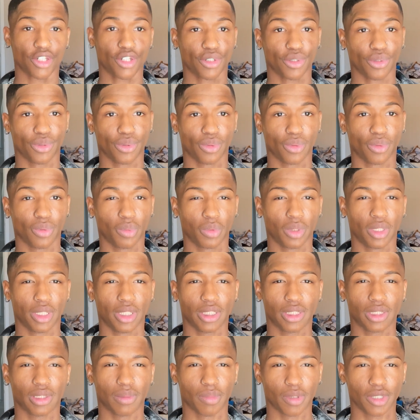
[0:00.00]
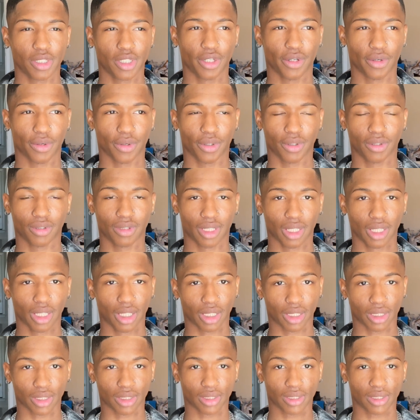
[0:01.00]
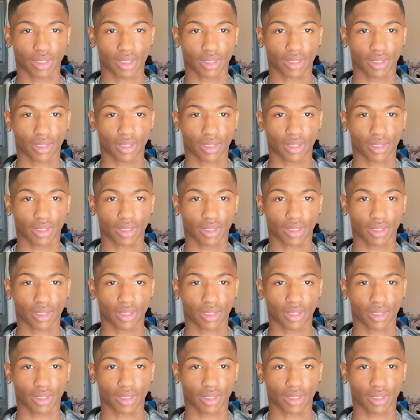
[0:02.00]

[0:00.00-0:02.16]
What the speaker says: to these material things.